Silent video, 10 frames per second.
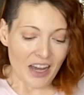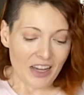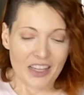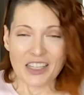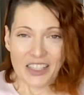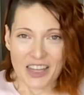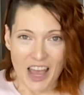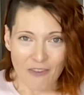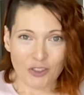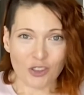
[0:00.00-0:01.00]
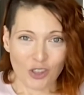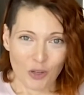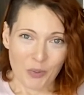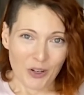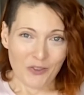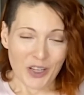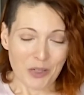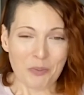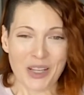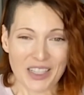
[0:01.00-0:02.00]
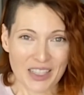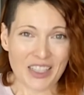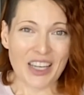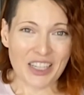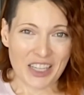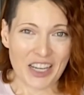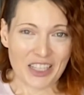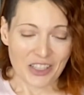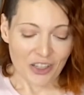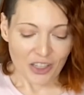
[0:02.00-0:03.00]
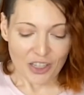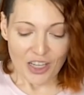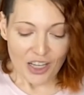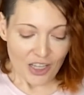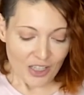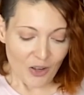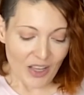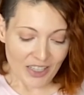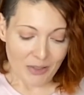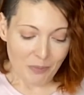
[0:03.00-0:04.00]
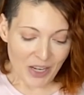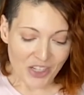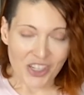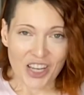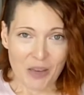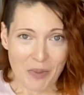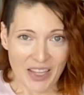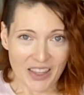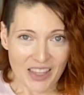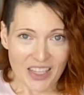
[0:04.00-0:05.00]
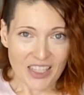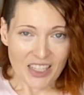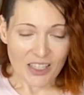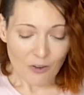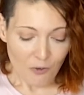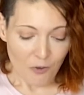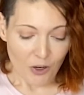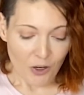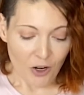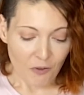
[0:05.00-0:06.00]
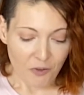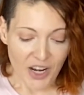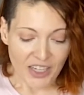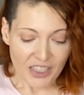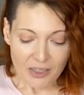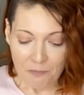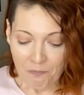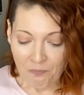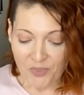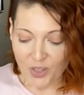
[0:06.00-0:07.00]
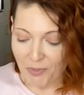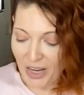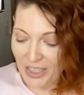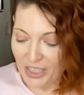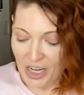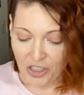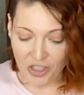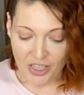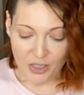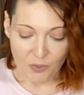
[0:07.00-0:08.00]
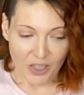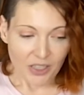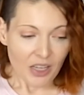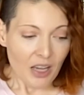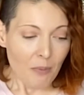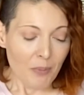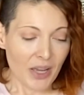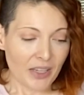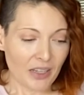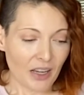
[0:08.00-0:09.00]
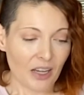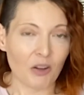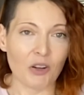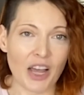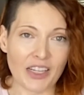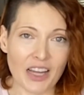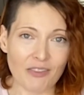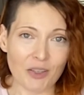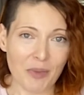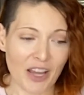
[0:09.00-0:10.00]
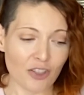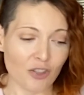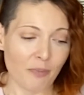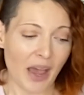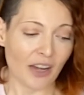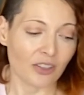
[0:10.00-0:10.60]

it doesn't have to look perfect because it's going to taste good. So as I mentioned, I made this for a friend, so I'm not going to touch this one, but I did have some extra batter